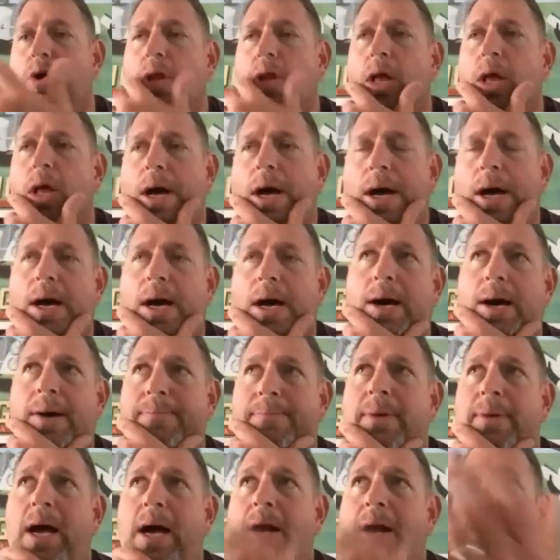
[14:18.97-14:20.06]
Well,
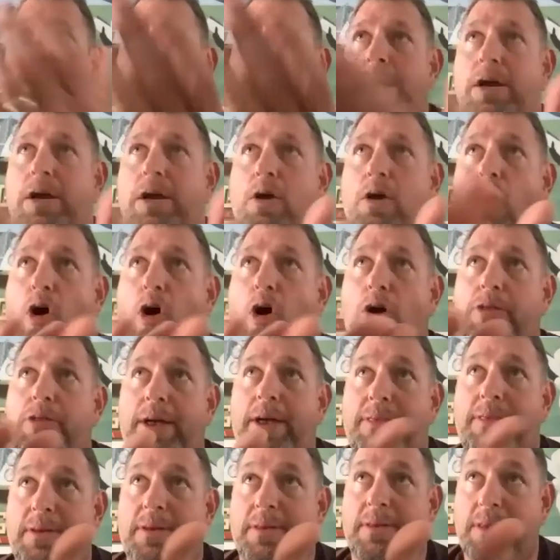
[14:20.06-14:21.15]
um, I don't know what you call
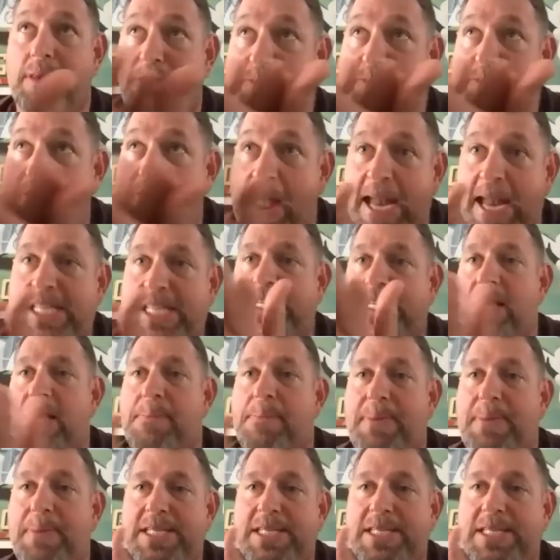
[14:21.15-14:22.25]
the, the the face and the
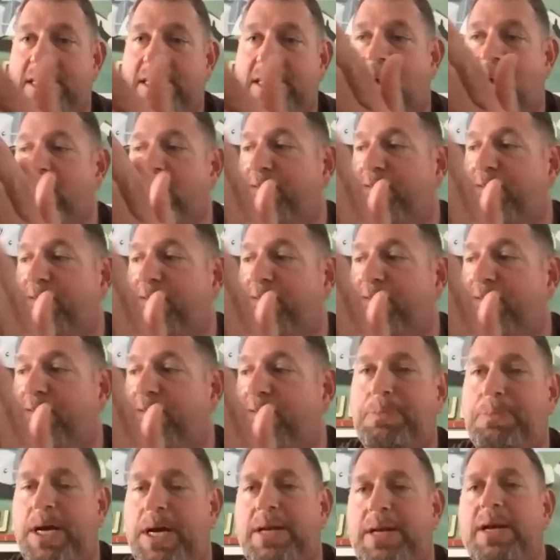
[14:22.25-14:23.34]
pieces on the
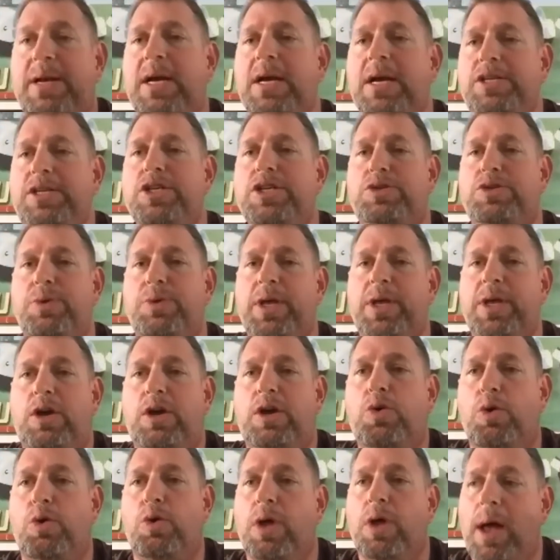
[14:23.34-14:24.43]
face, but just really
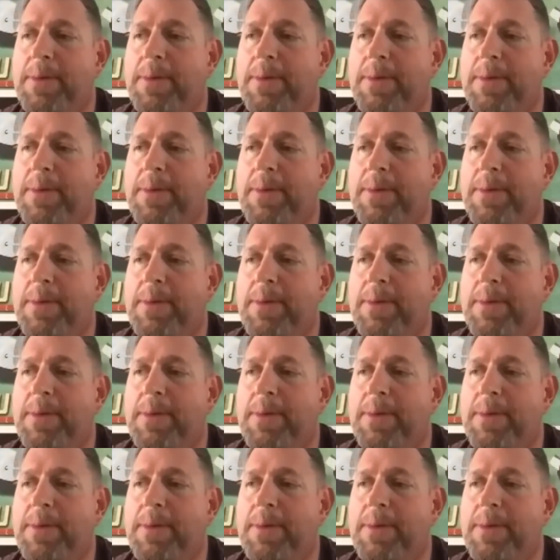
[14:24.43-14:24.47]
cool.